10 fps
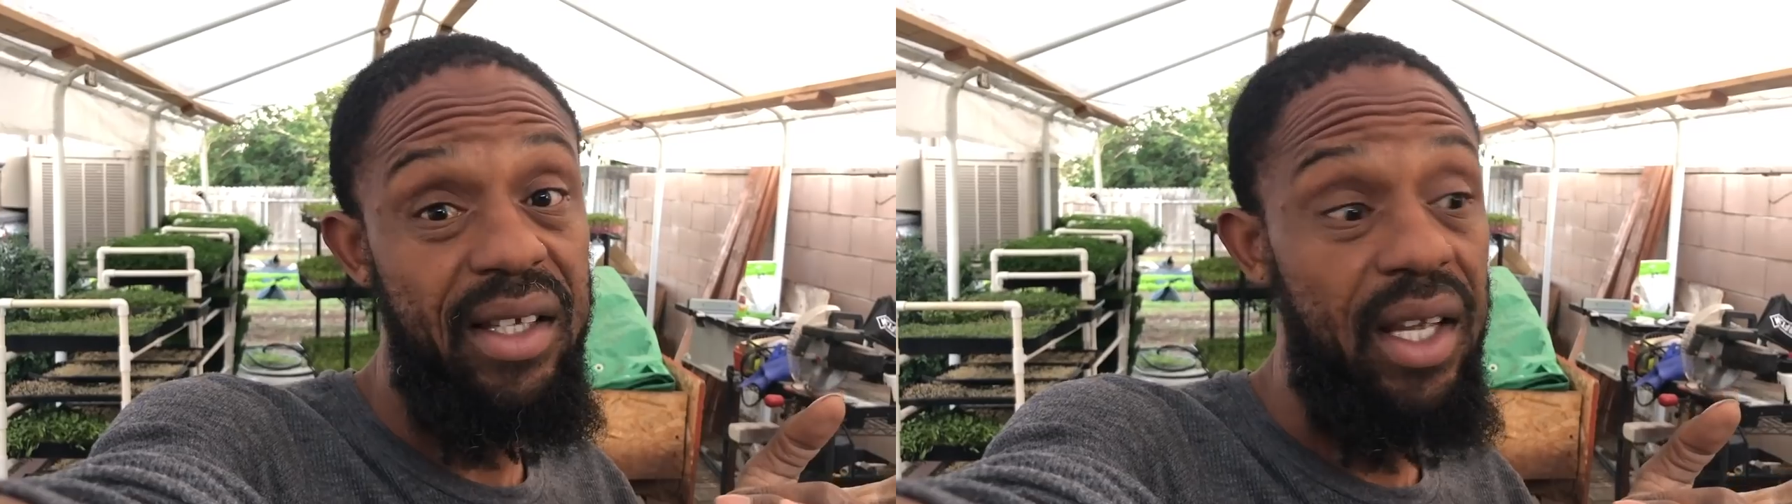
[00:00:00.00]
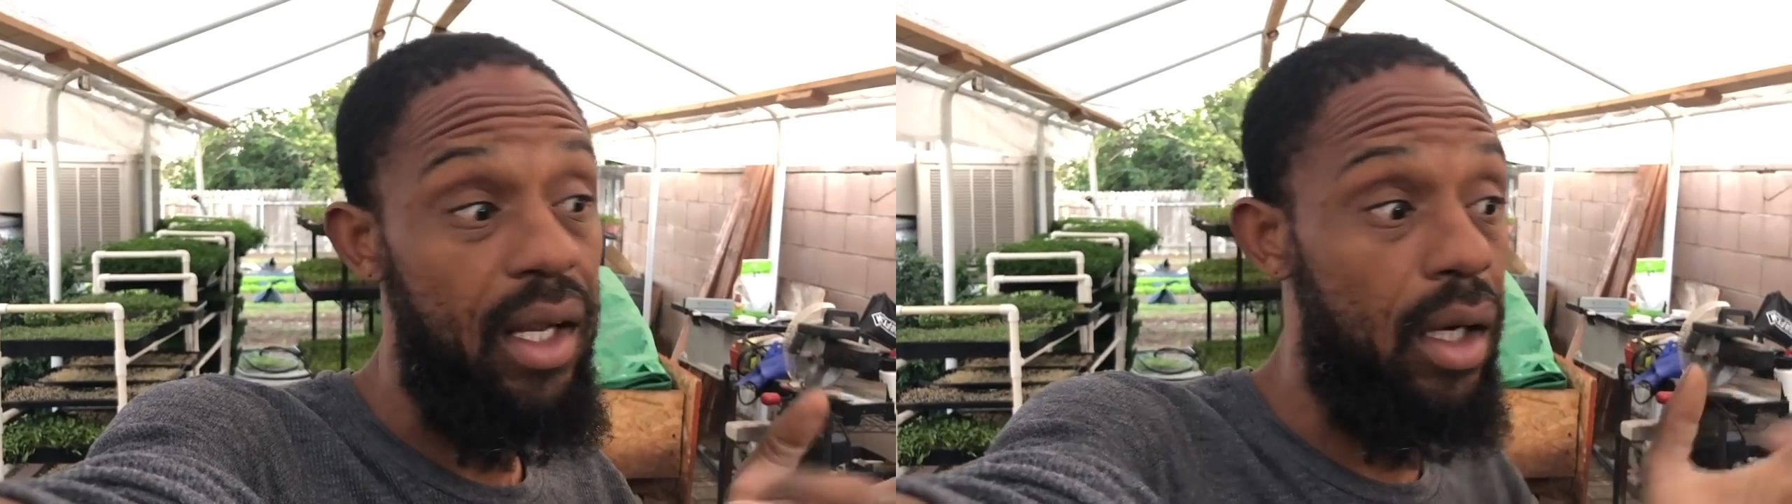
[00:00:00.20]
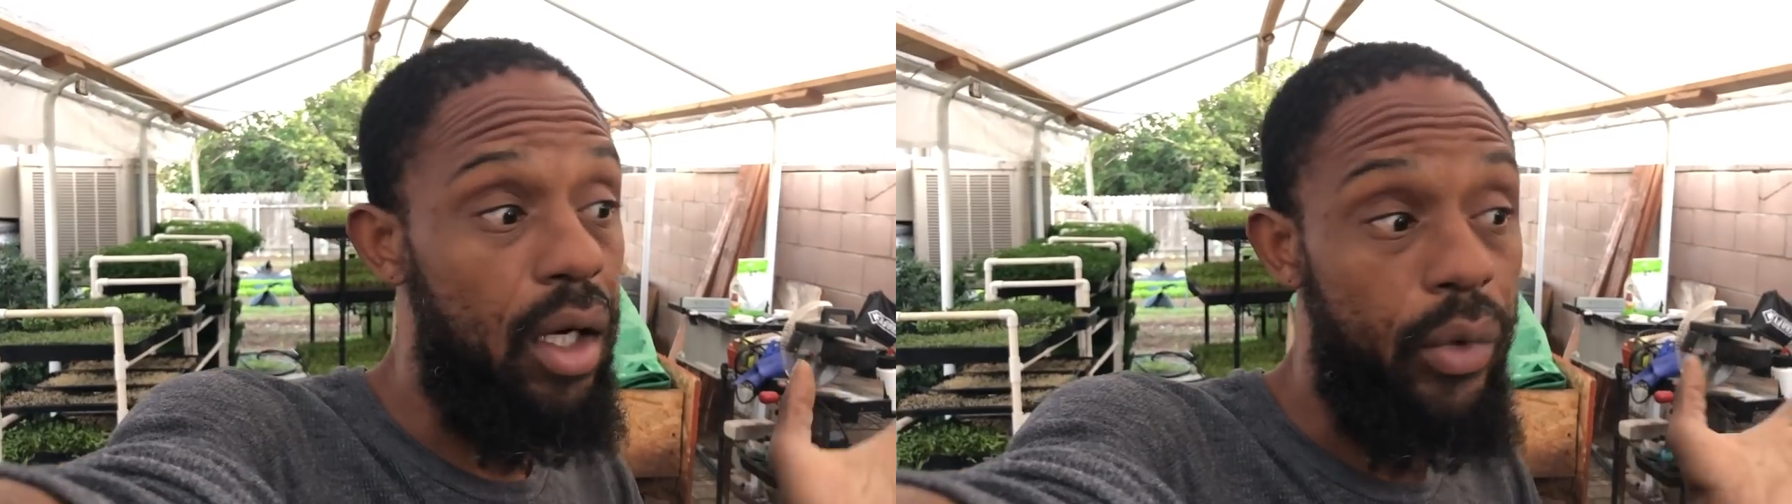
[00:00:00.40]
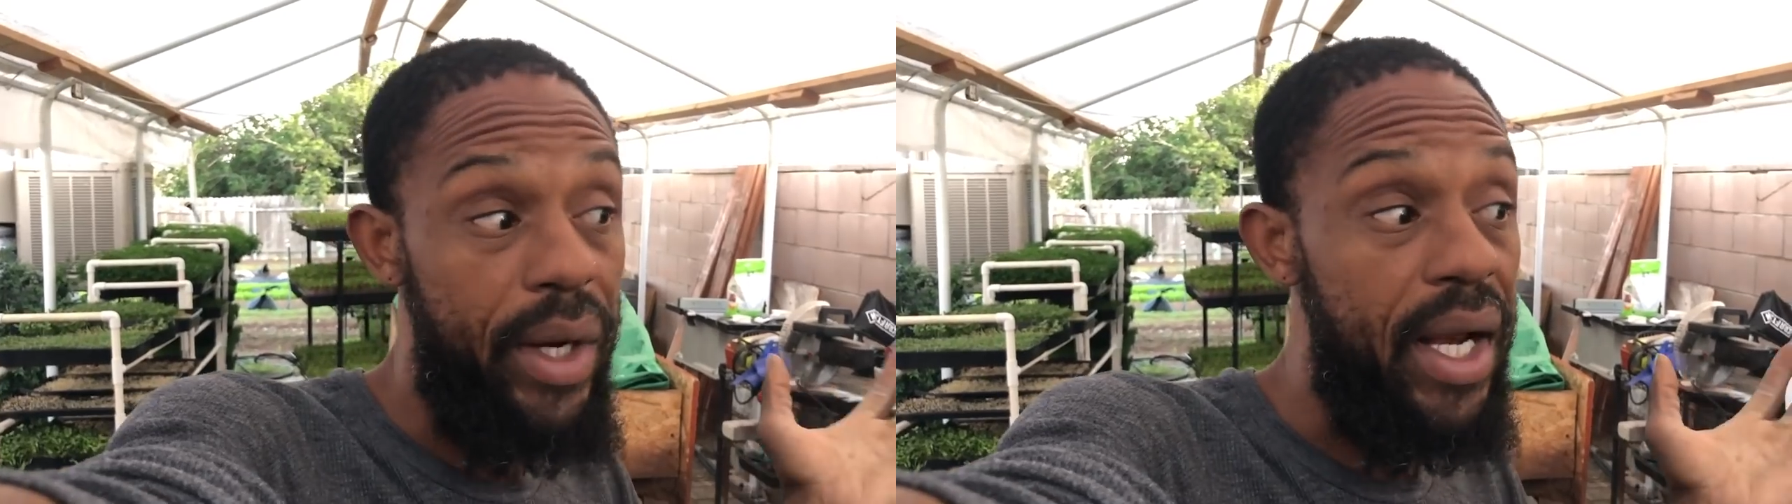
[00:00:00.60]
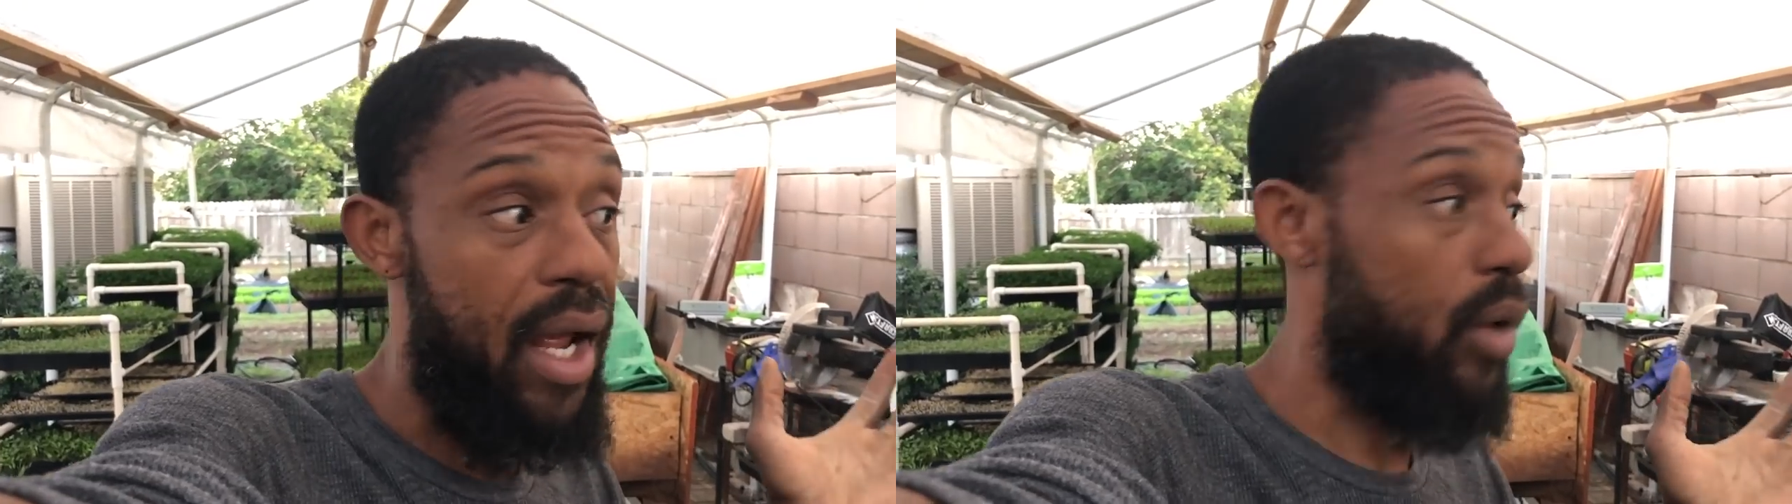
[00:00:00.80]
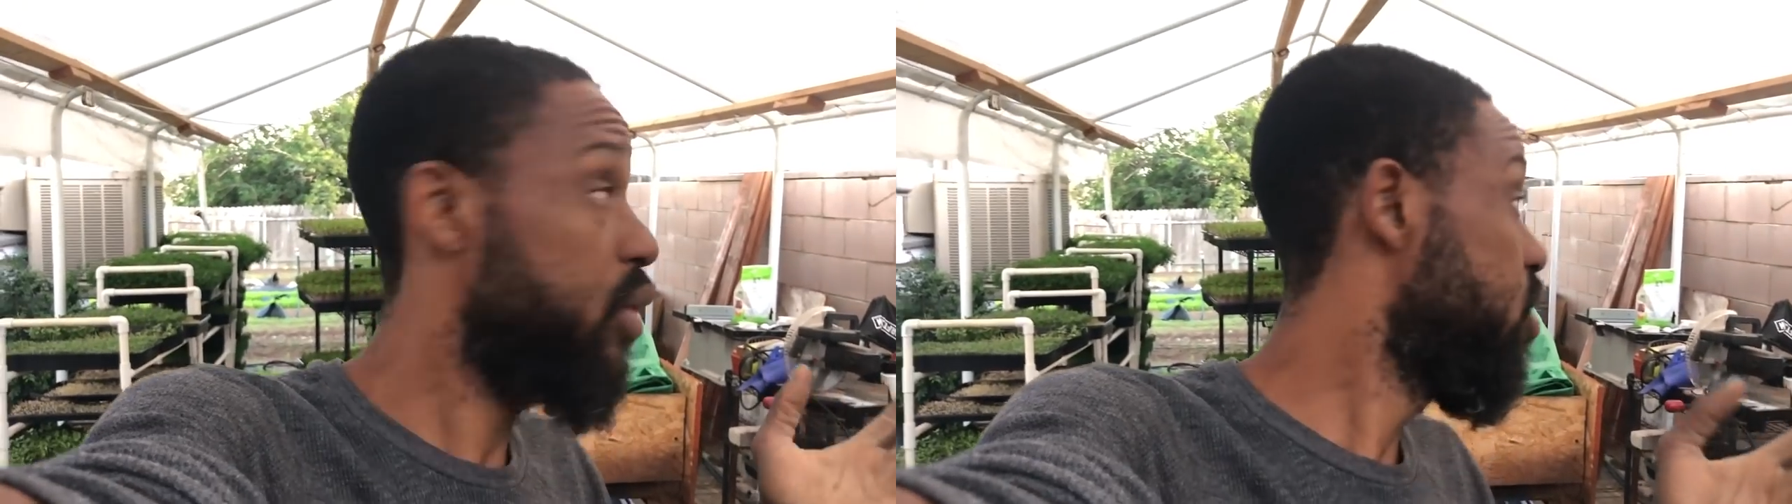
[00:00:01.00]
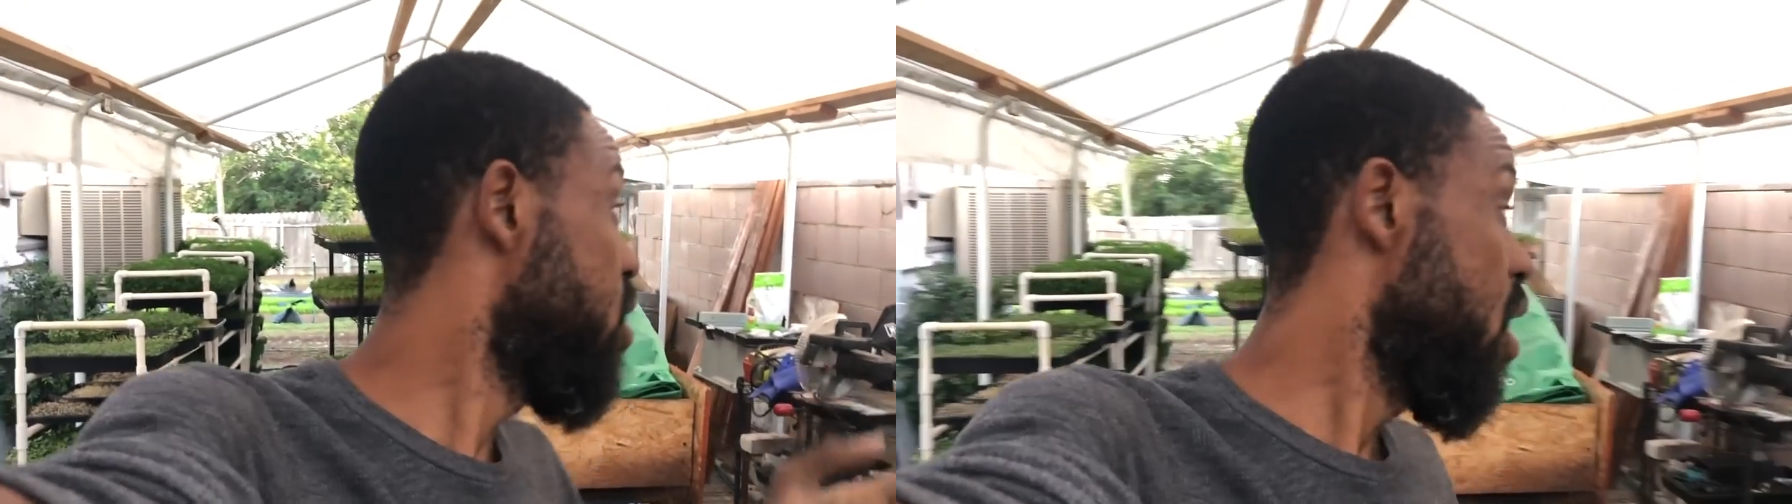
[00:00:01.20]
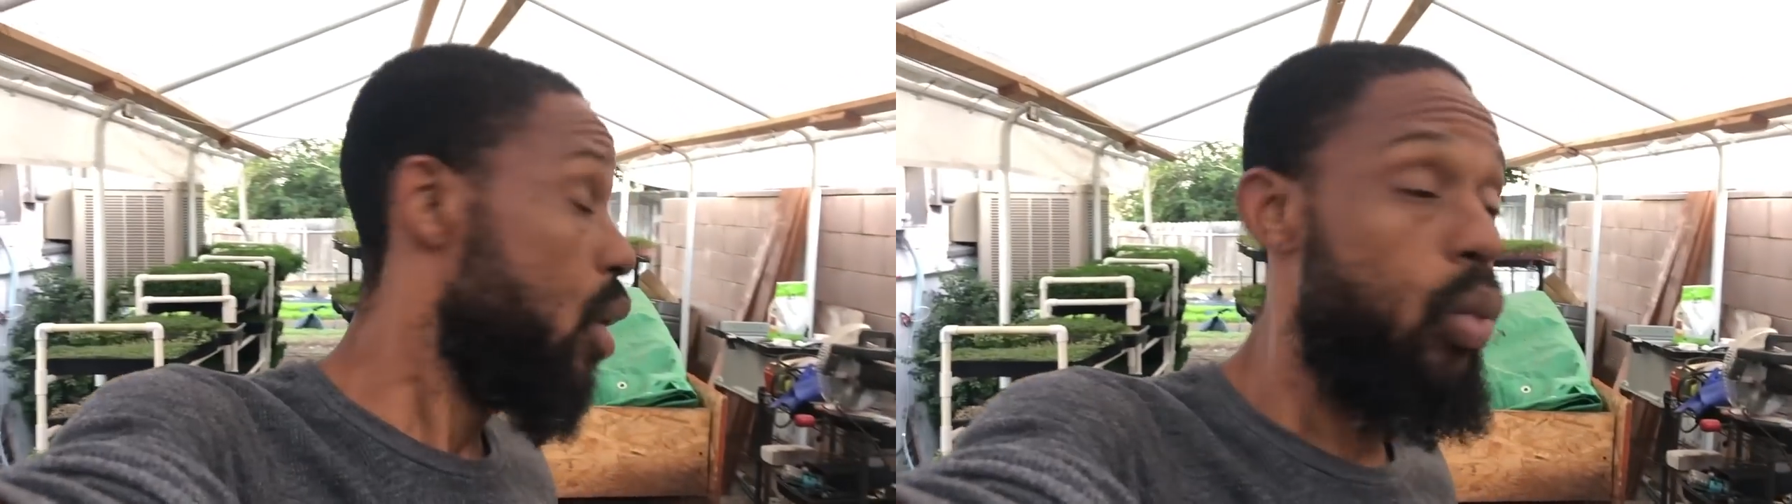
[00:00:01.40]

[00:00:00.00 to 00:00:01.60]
thing a greenhouse